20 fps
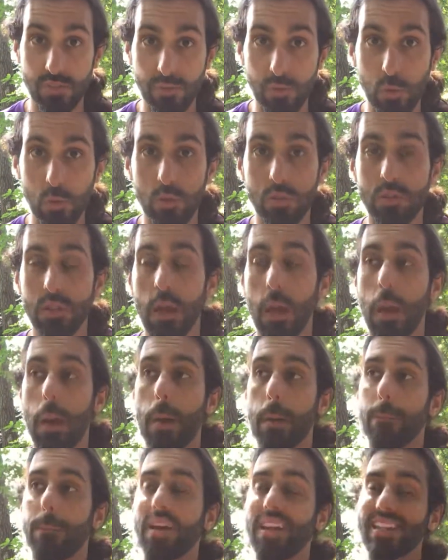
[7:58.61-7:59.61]
foods.
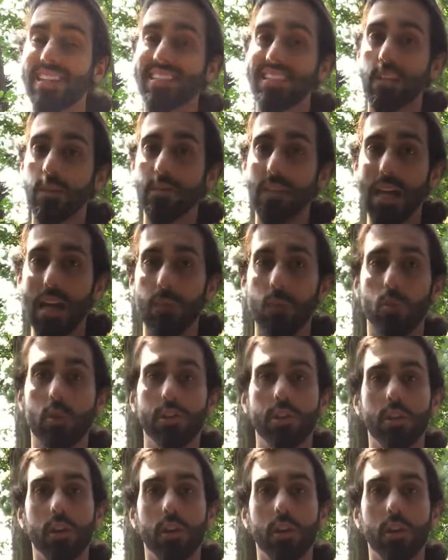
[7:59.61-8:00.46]
But at the same time, when